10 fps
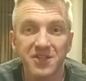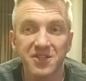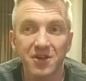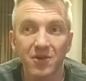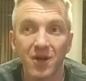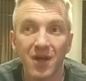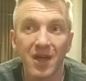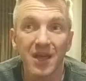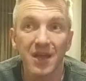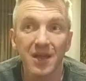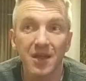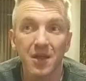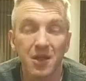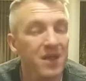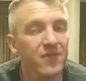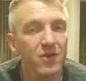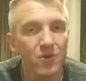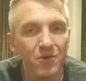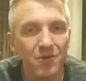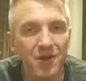So it is even
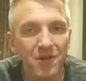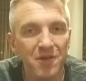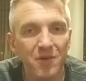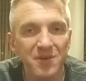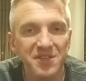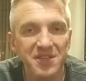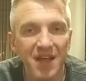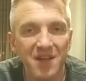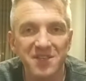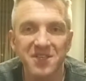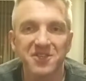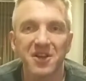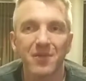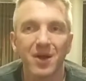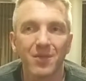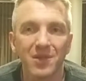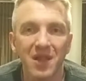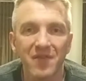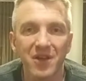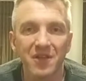colder here than it was in Dallas yesterday, but I'm
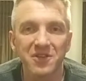loving it.